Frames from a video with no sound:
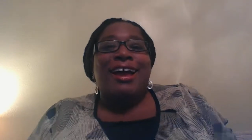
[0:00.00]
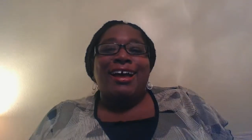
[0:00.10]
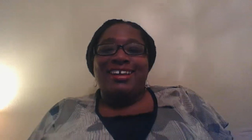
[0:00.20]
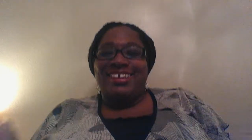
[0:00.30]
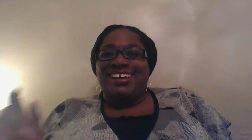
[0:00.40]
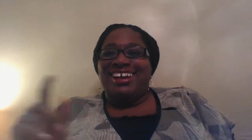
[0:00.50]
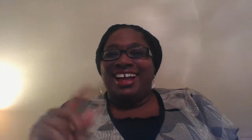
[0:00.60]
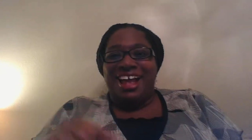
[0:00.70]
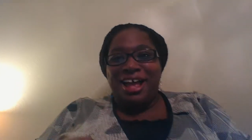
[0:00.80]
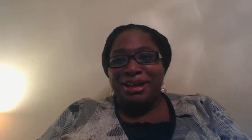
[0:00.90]

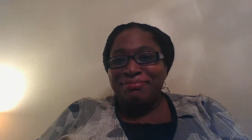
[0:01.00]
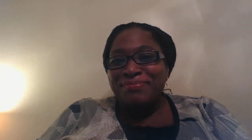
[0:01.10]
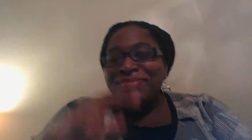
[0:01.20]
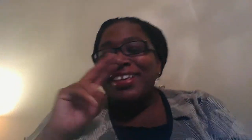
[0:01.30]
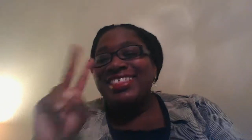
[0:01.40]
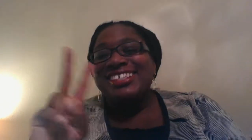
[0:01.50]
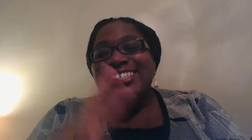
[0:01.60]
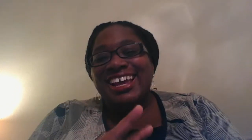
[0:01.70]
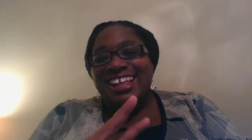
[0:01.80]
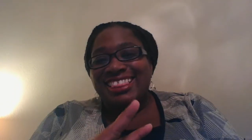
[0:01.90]
The
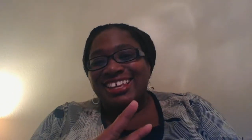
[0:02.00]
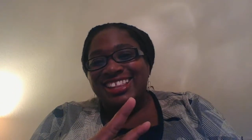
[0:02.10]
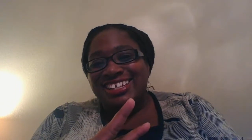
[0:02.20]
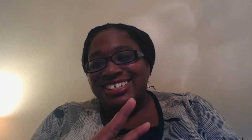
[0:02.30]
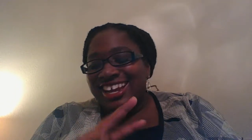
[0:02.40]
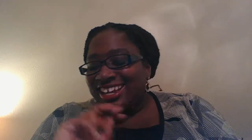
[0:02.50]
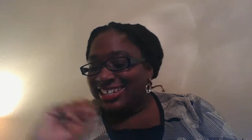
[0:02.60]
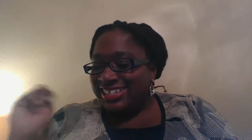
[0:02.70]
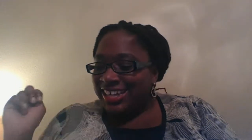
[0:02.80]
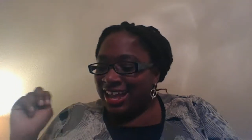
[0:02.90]
second thing that
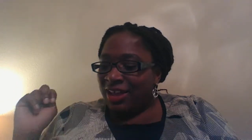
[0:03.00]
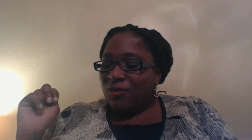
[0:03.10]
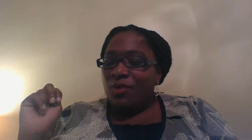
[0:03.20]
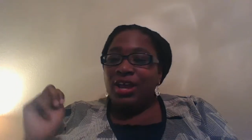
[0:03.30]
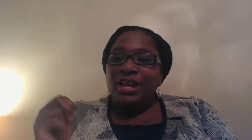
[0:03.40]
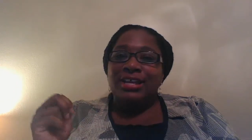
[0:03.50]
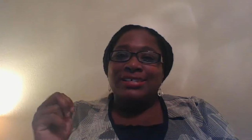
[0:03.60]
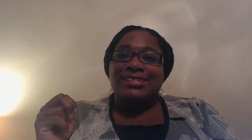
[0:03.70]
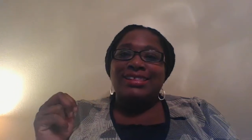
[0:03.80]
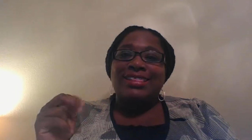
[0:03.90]
changed
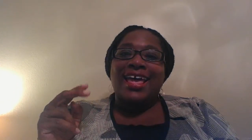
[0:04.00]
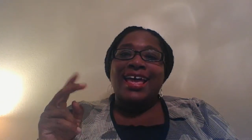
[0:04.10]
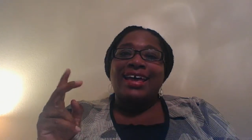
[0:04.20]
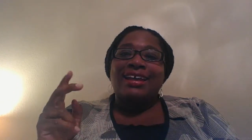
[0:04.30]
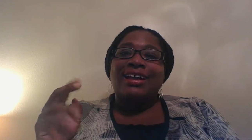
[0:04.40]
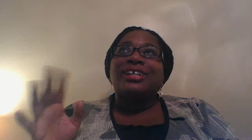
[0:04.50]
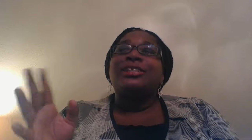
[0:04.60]
was that